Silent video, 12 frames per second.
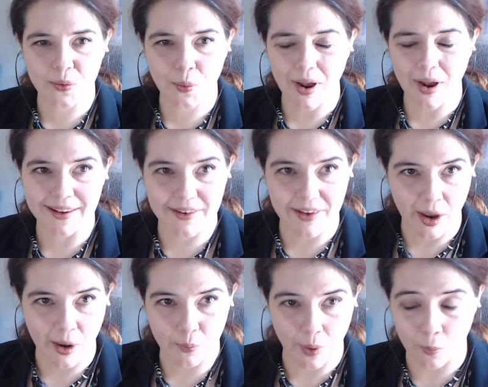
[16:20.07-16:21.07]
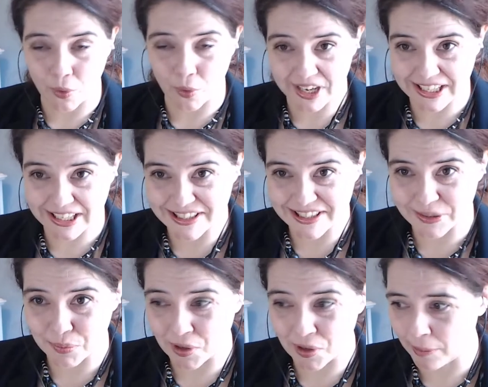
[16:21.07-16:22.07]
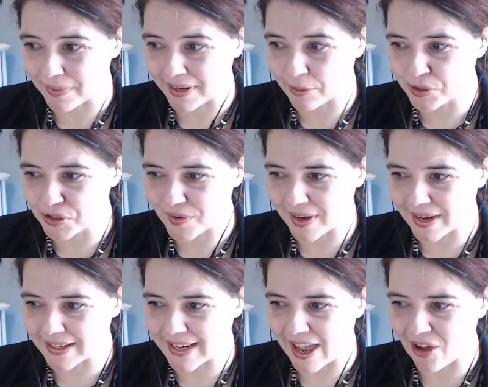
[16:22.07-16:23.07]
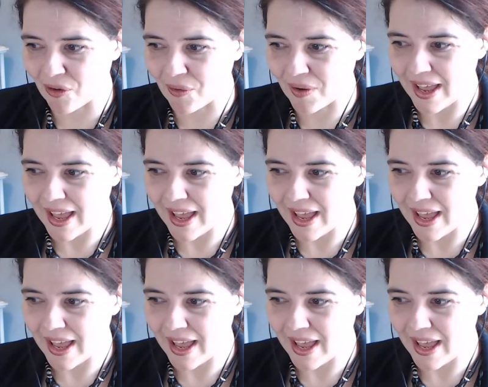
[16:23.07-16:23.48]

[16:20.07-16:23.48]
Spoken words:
I'm working to pull up an image right now.